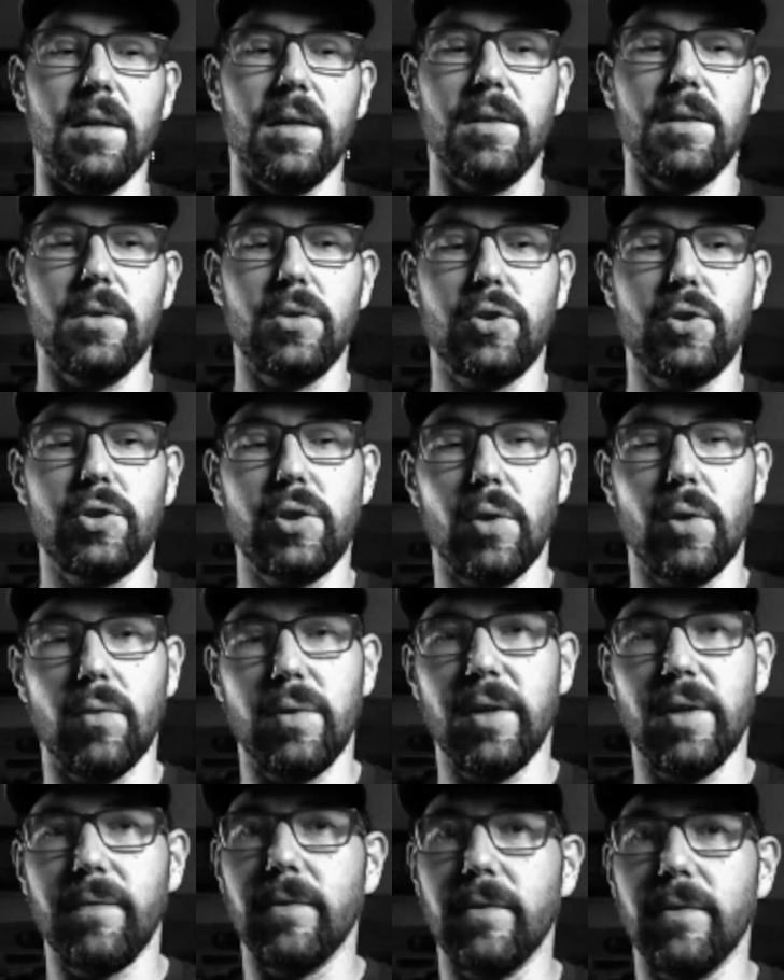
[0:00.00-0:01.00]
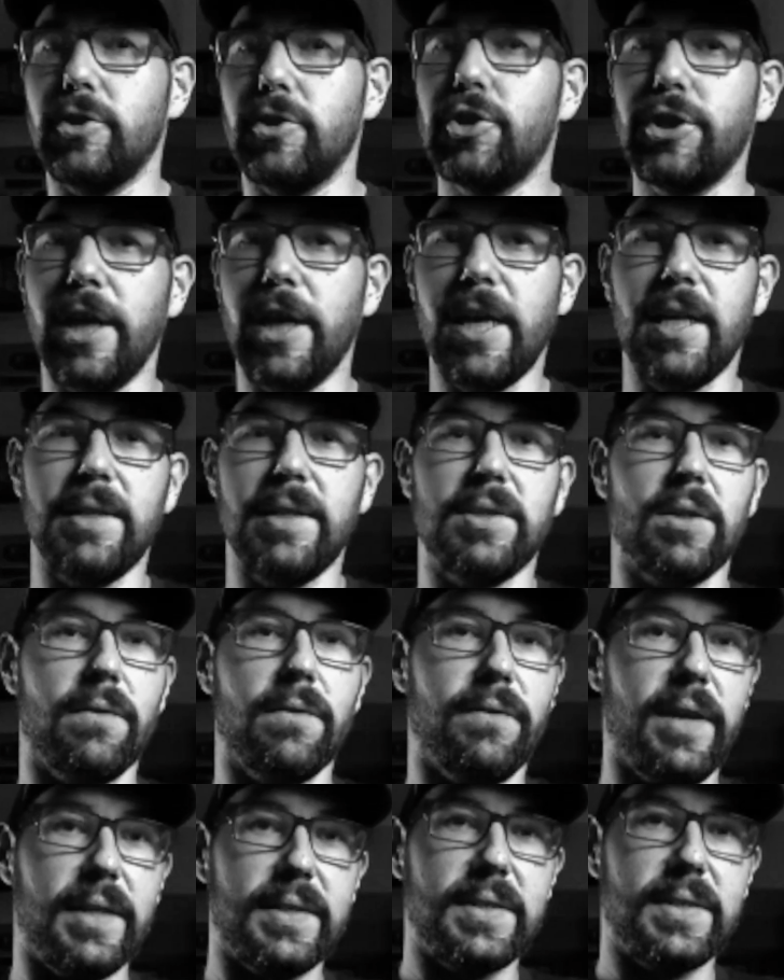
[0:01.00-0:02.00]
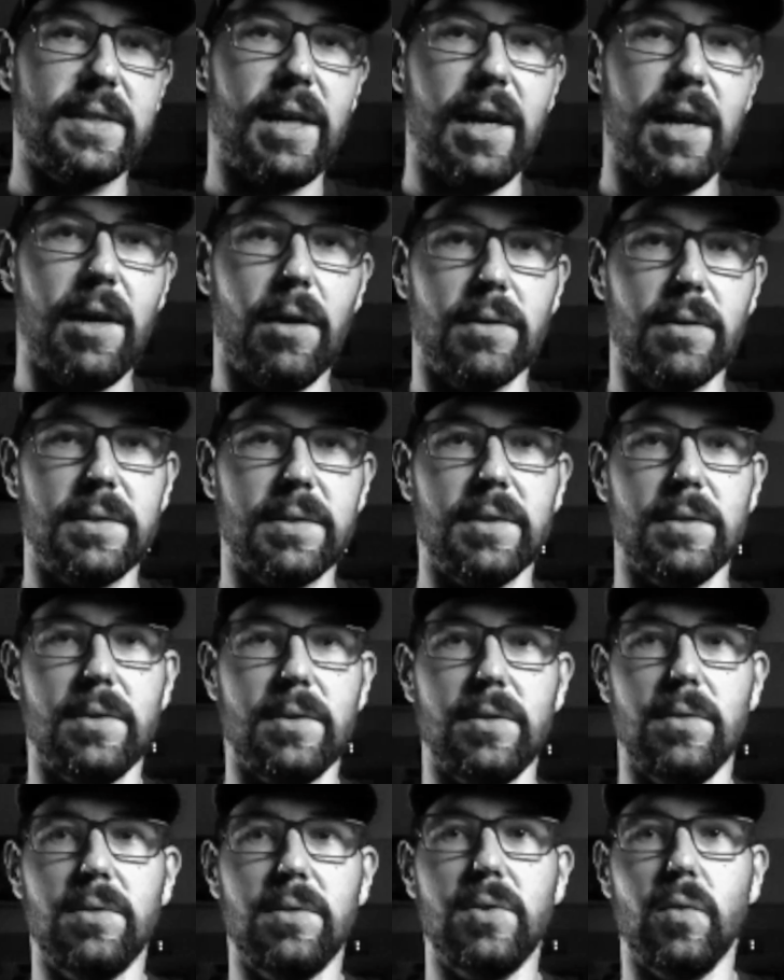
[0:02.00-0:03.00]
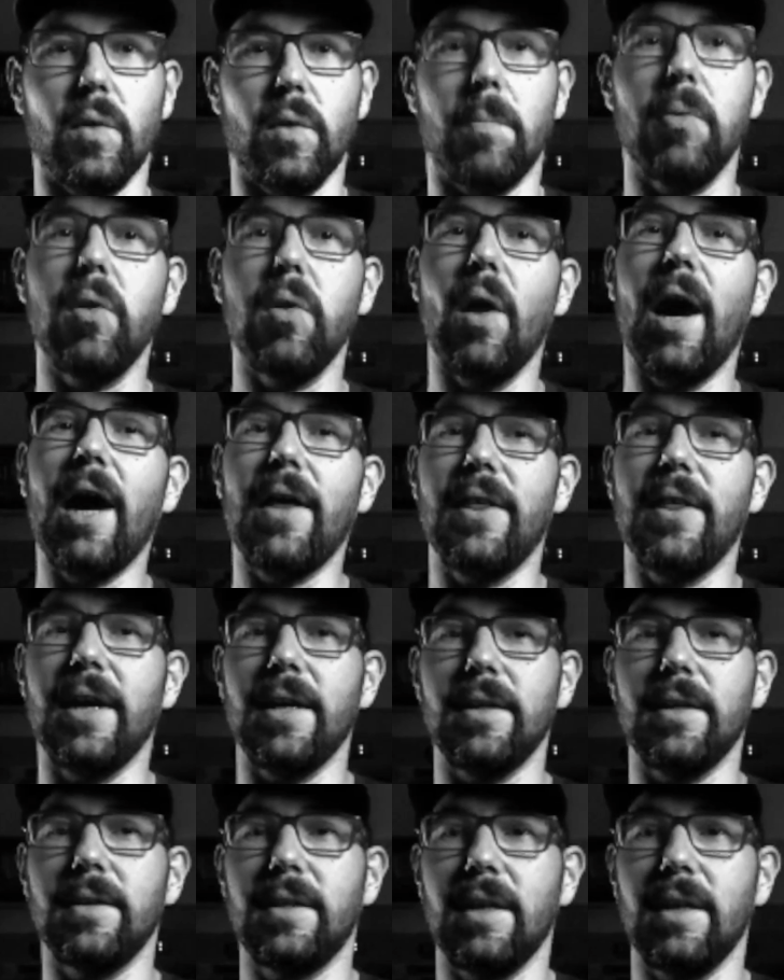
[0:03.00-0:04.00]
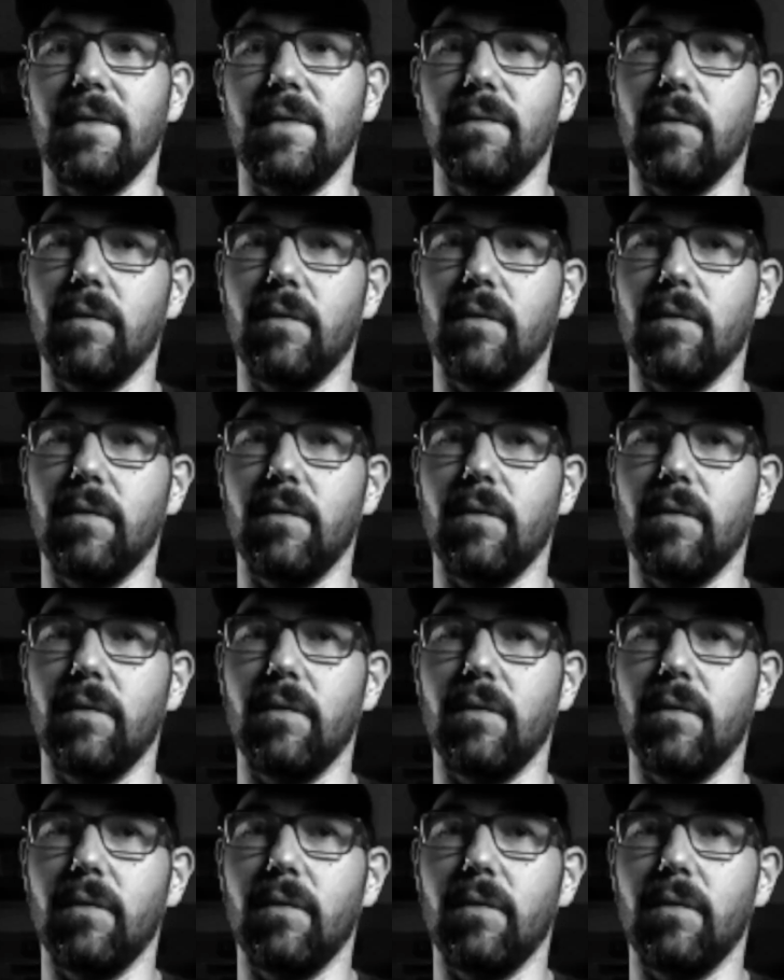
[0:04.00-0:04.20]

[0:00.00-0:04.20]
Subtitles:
show different shades of that style to apply that